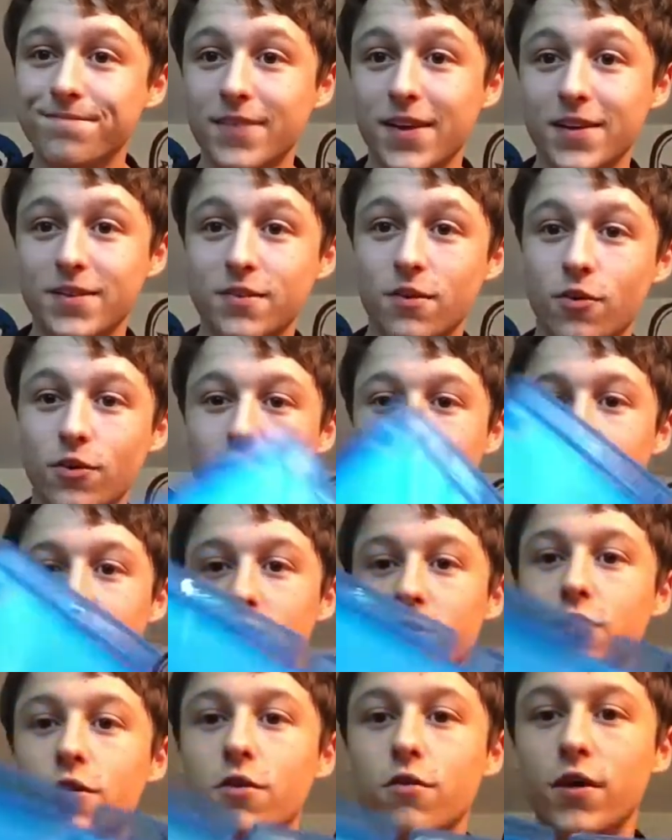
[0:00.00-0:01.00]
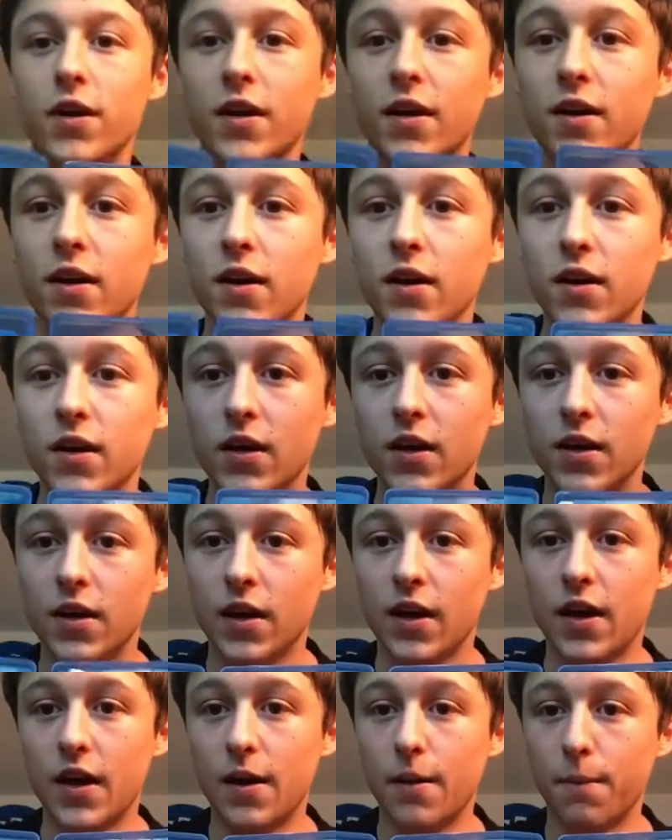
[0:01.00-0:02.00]
That's all you need to know, really.
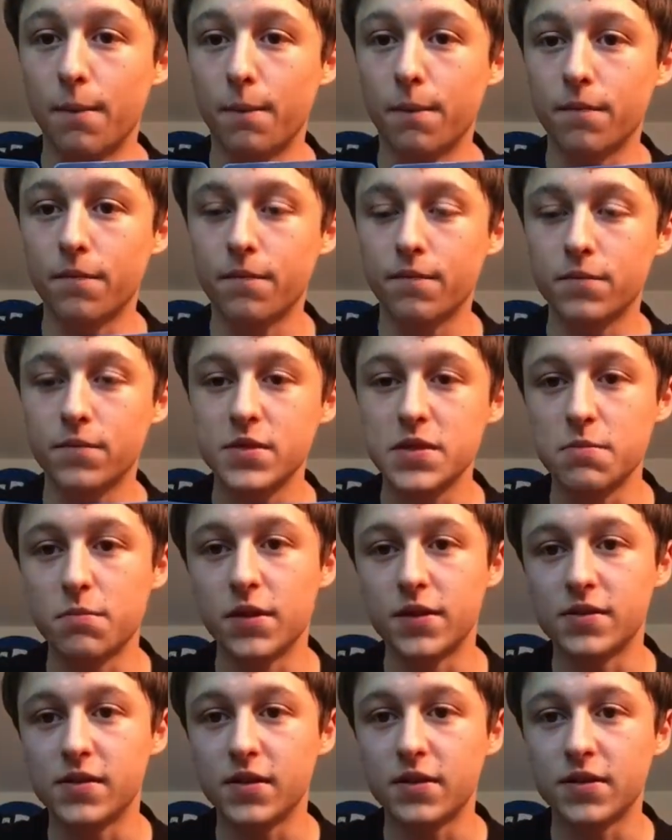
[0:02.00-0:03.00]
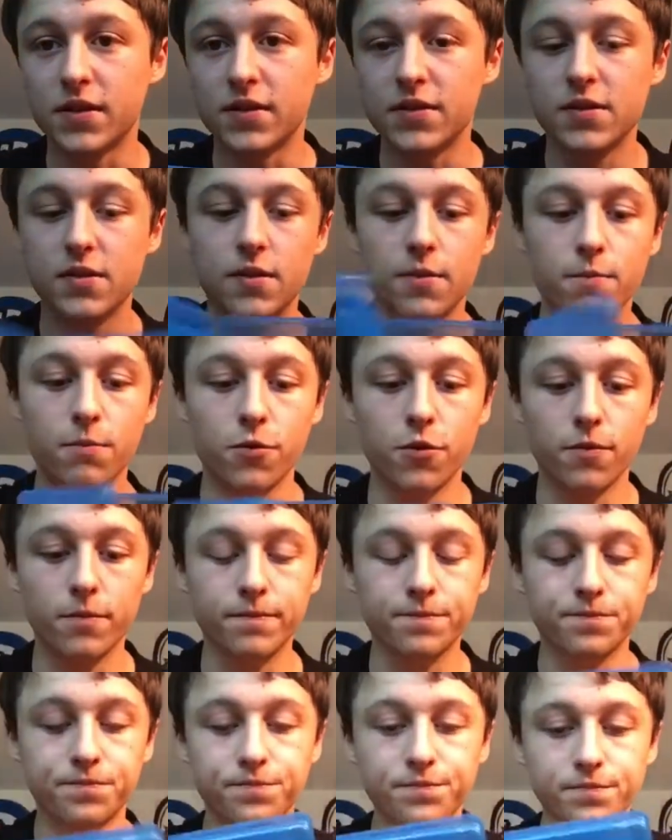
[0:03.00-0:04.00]
Simplistic disc, but
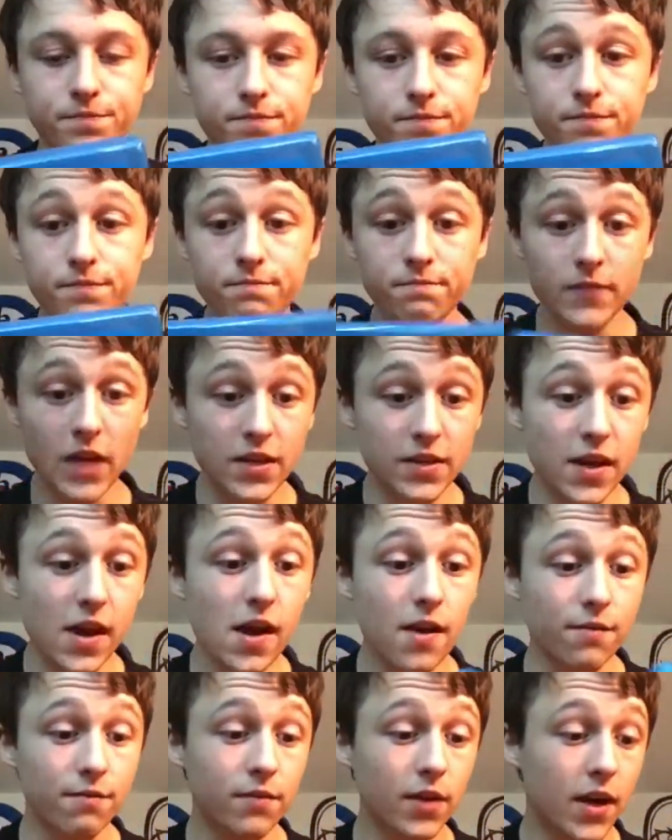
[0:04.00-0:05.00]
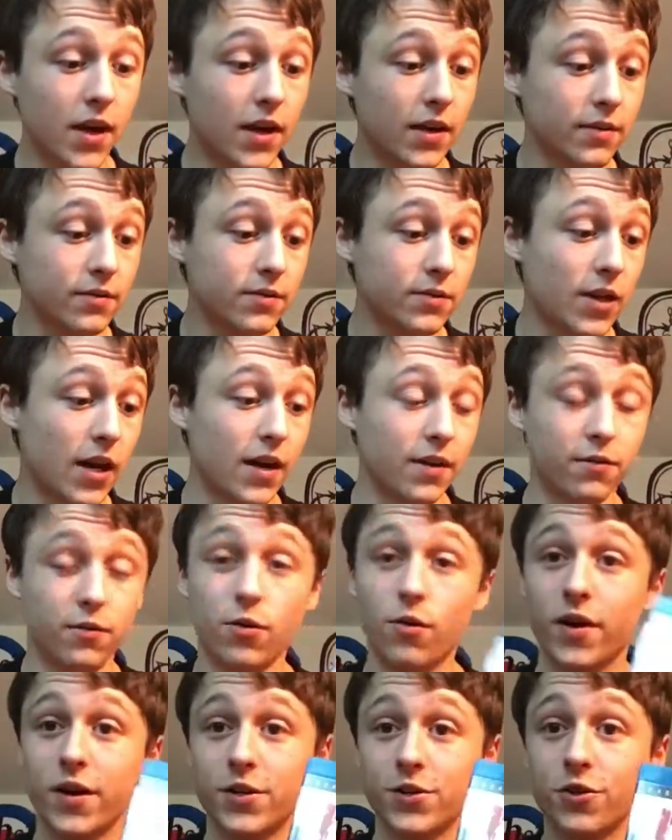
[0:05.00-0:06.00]
yeah, I
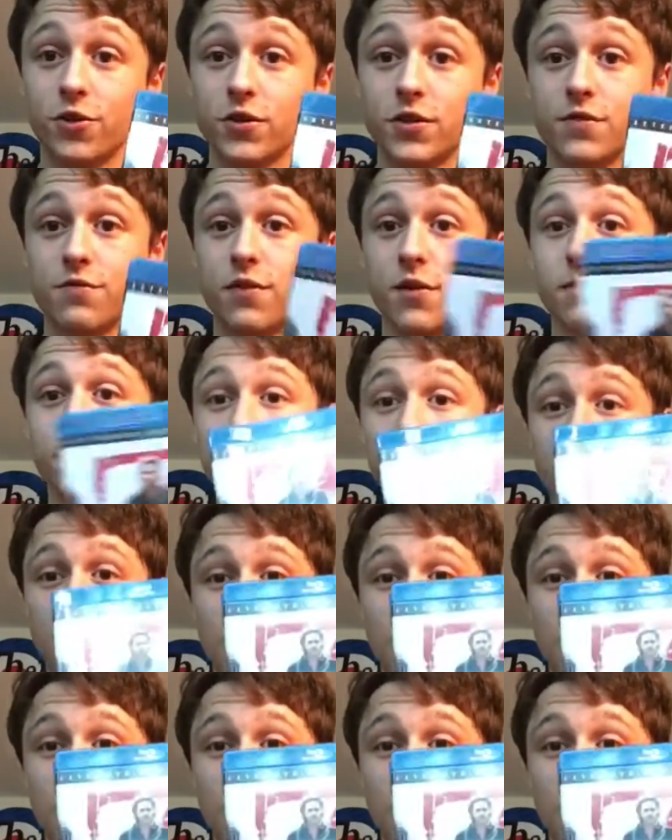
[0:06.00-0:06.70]
quite enjoyed this film,